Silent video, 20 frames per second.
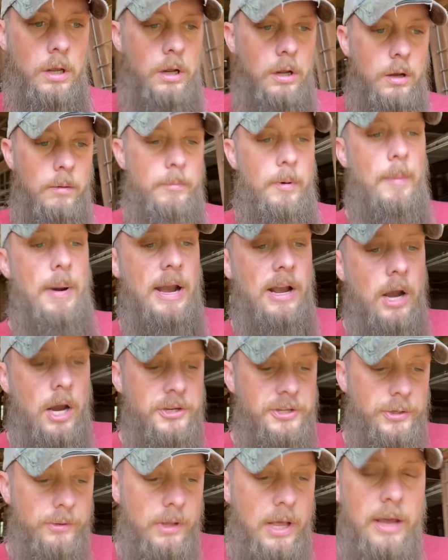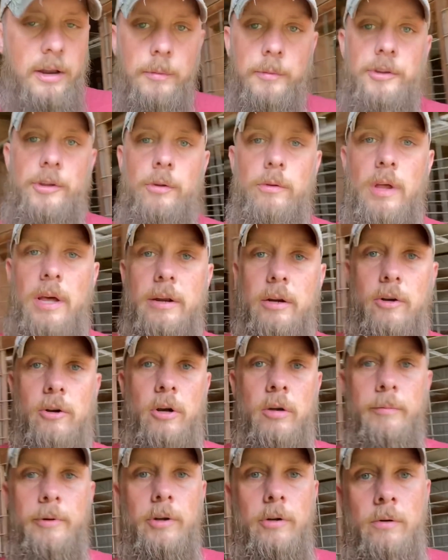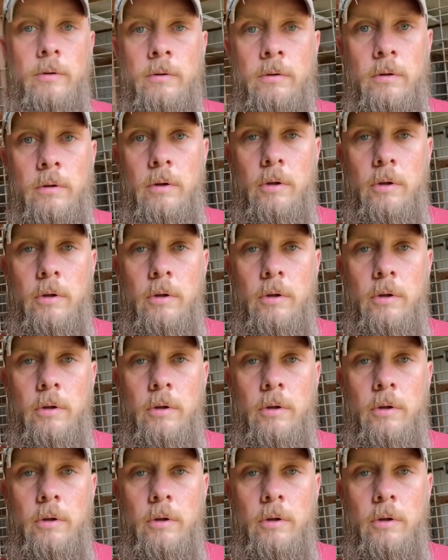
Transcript: But by God, you let a criminal